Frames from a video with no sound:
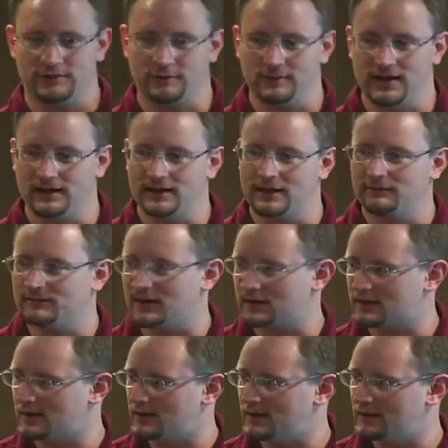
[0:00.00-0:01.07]
their
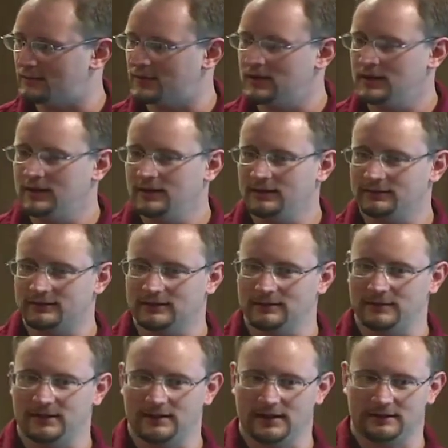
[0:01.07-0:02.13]
domain name.com
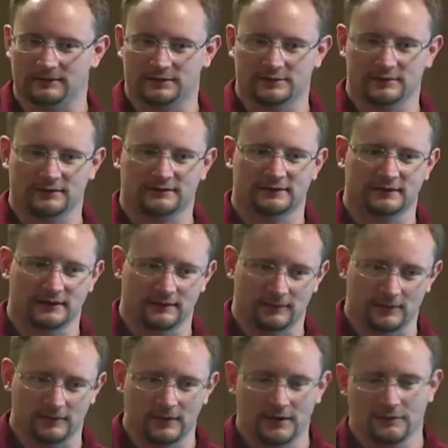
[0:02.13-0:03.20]
is going to be at the
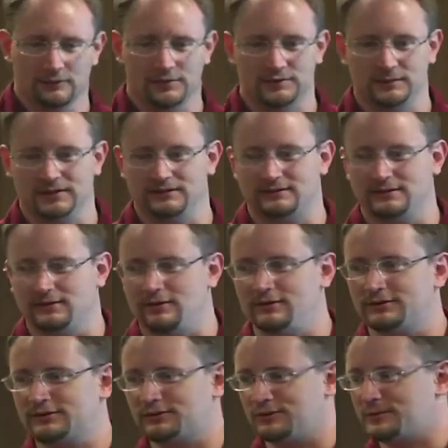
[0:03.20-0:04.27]
trusted level, which
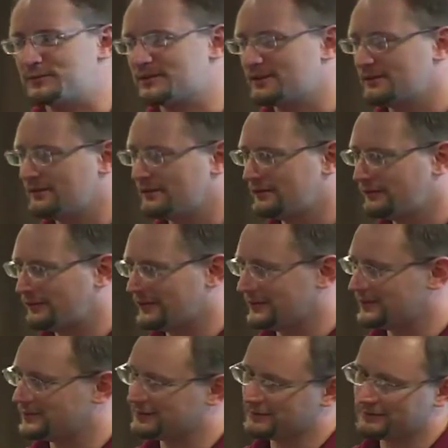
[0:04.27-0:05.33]
means that all scripts
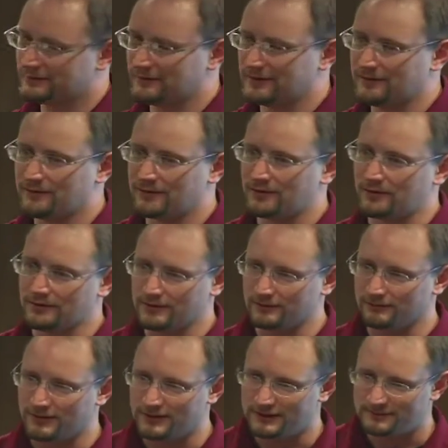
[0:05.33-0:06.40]
within the trusted
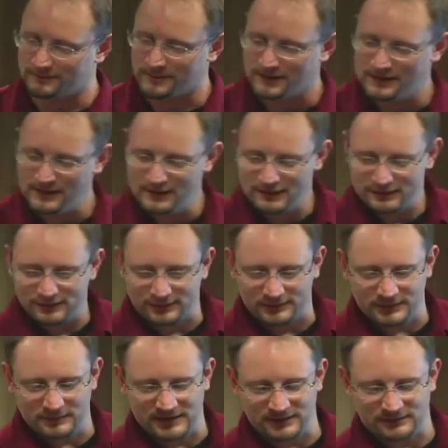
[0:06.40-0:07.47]
level are going to run.
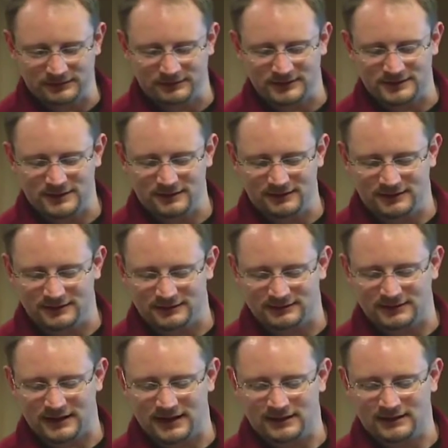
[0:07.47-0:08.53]
So if somebody's doing a
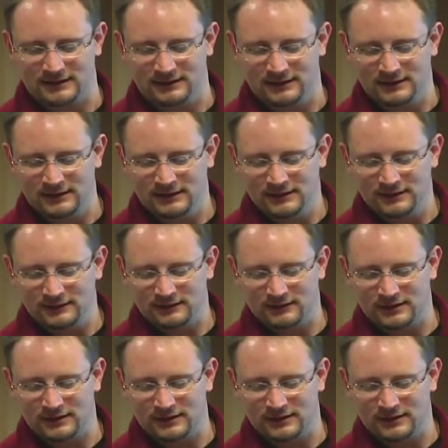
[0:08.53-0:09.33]
targeted attack,